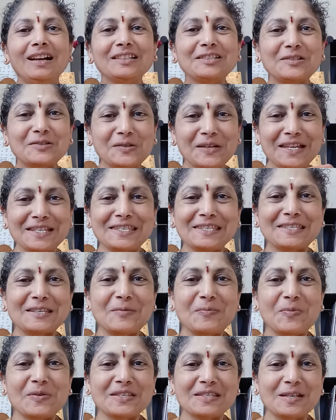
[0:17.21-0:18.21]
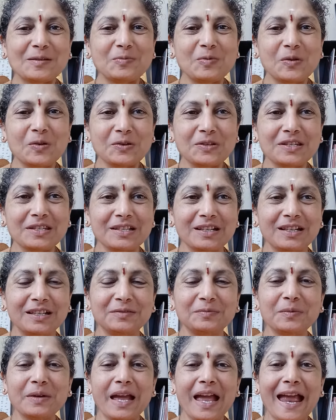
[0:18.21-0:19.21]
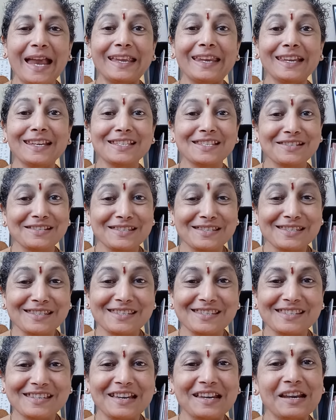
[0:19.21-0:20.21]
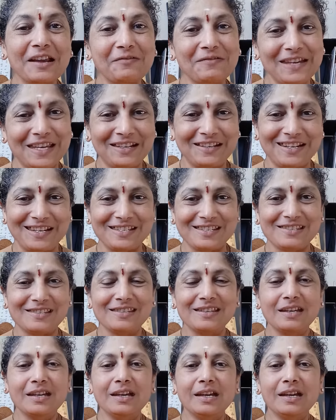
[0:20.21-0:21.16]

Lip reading: Today's tip is about addictions and awareness.